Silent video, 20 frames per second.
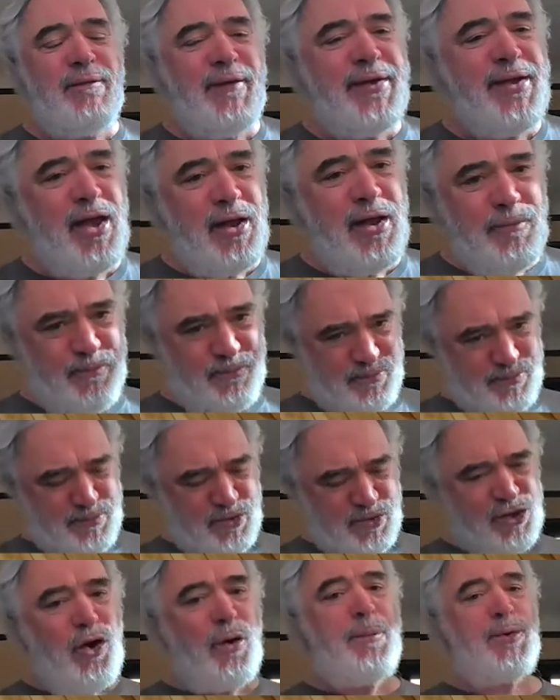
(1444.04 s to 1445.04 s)
again,
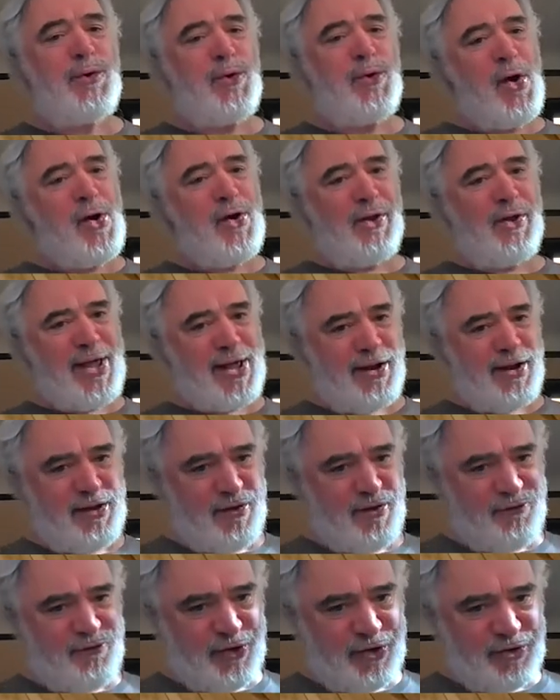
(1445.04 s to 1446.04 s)
Thurman Arnold had a
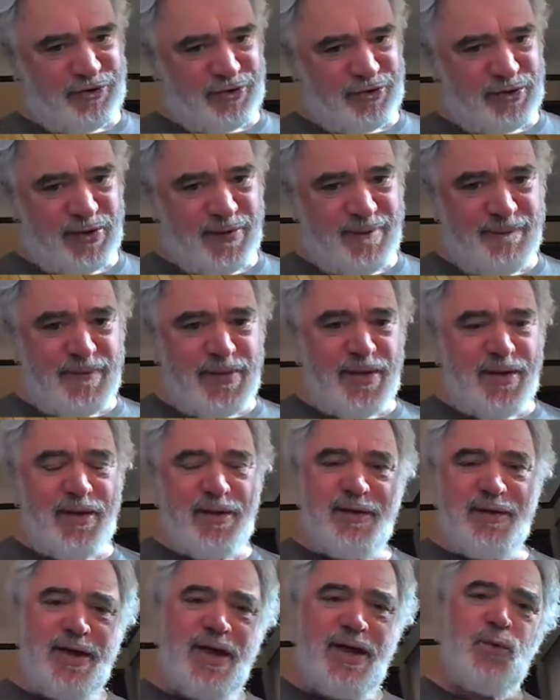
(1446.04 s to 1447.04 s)
definition.
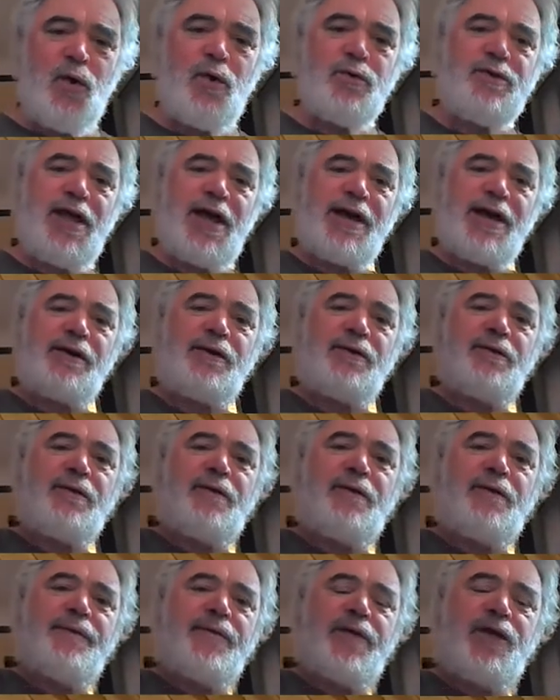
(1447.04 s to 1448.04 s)
He wrote
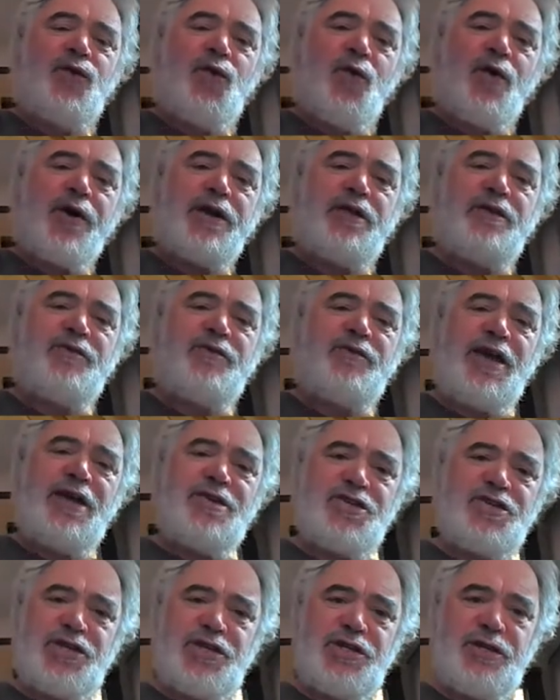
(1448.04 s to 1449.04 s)
down an
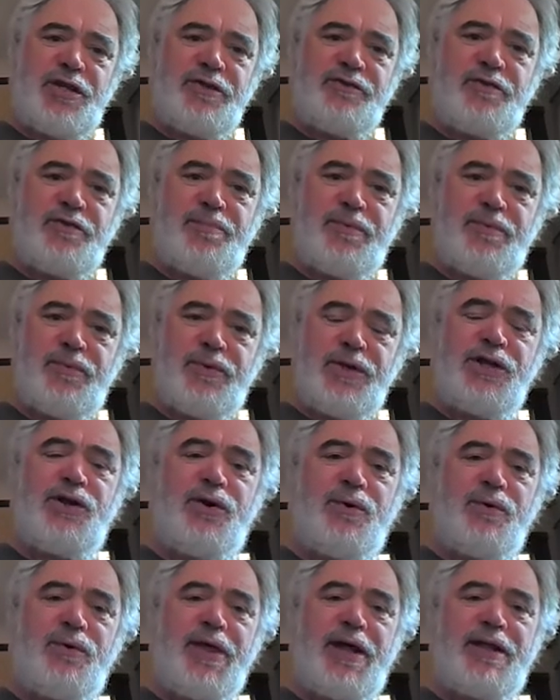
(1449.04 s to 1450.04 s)
organization is a you
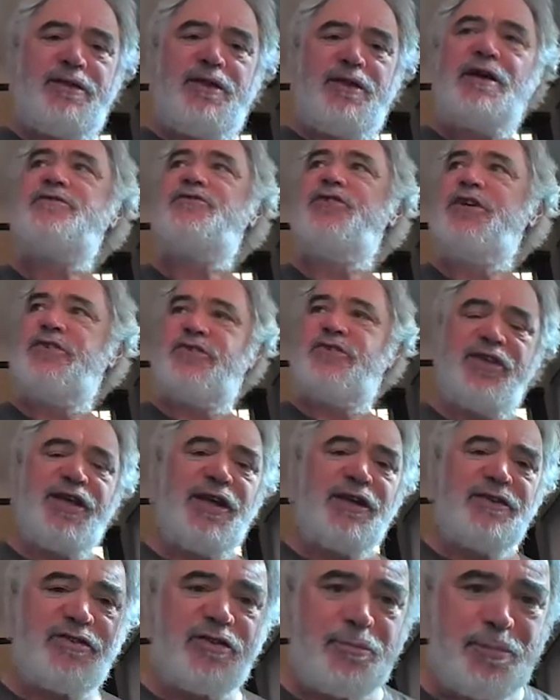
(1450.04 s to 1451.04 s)
know that does these
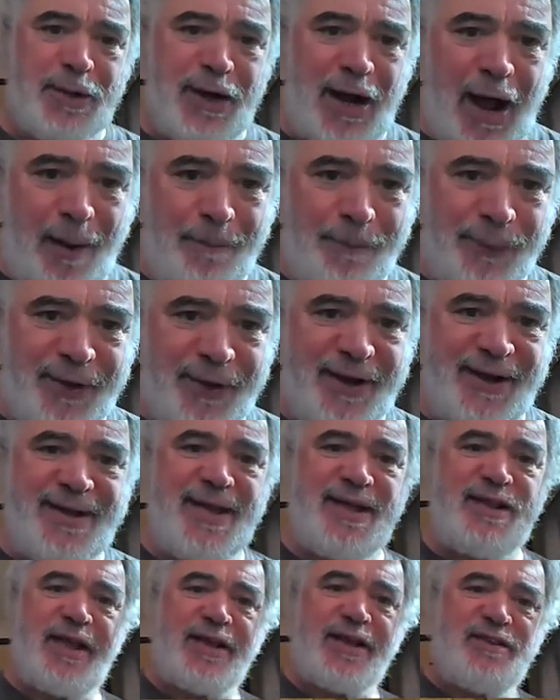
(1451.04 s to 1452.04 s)
things is a monopoly, and
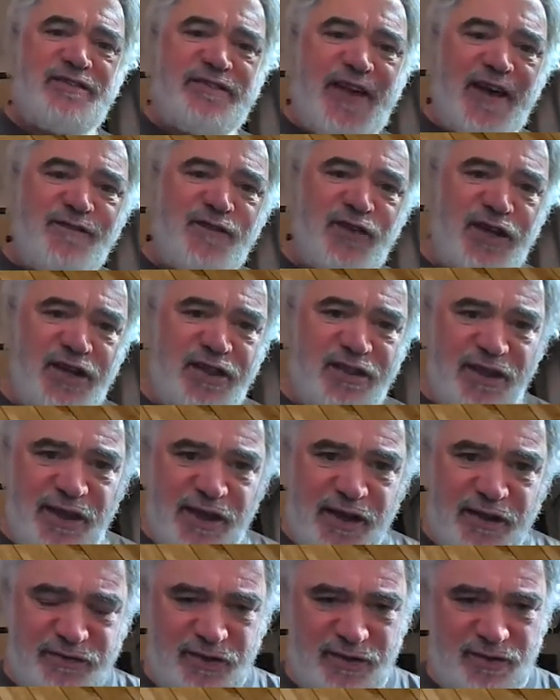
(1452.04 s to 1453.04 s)
he had like seven
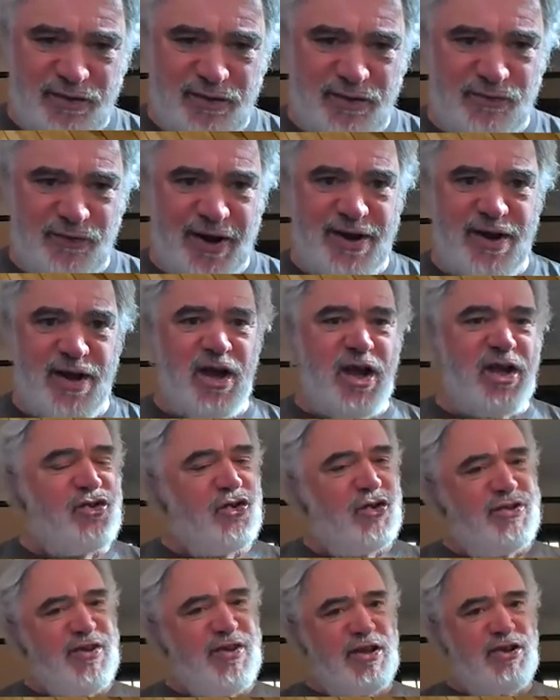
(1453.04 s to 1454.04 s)
things, right?
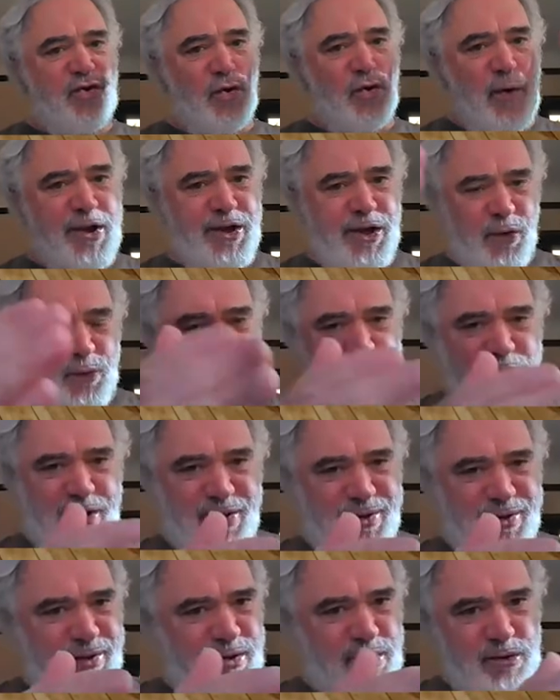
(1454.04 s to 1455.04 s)
So he said direct, you know,
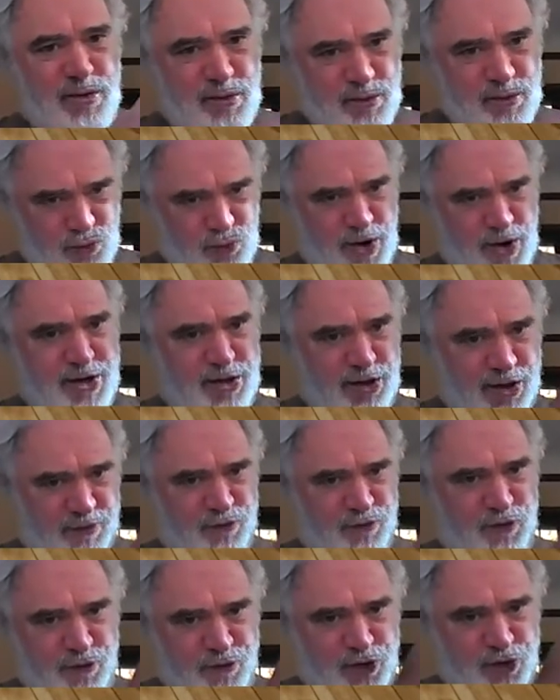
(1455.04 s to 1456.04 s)

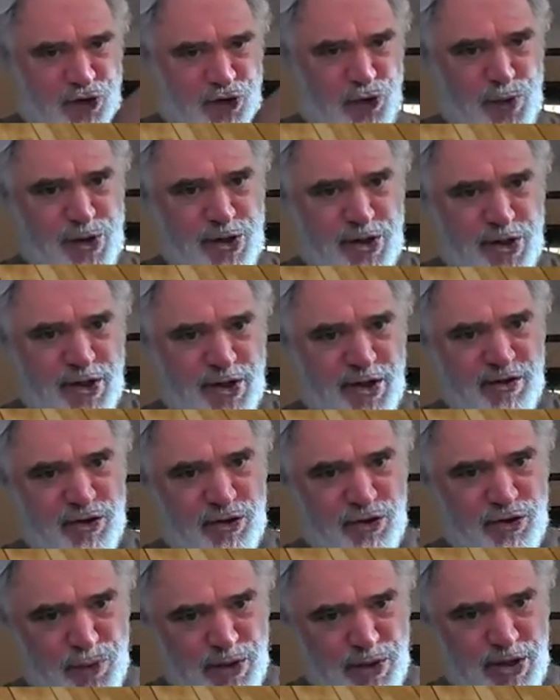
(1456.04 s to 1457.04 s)
directly, if you're doing this,
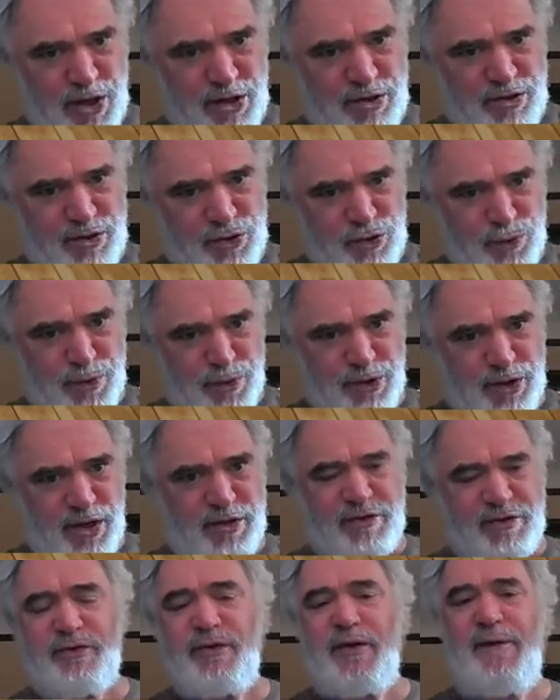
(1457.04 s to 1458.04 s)
you're doing this, you're doing
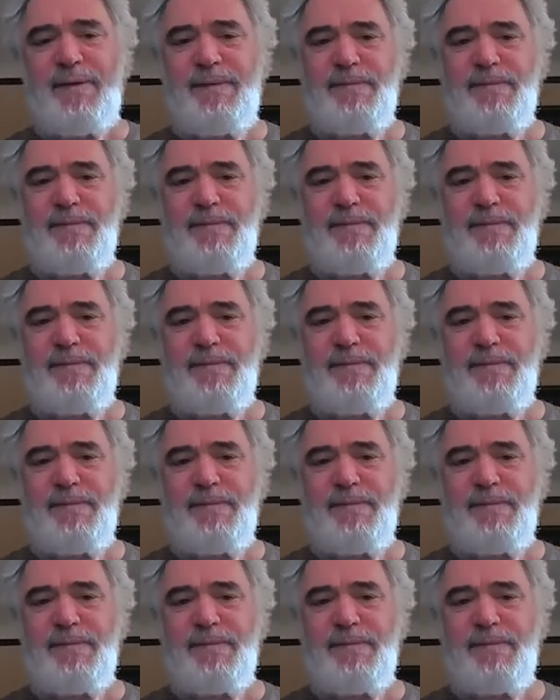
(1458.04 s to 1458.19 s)
this,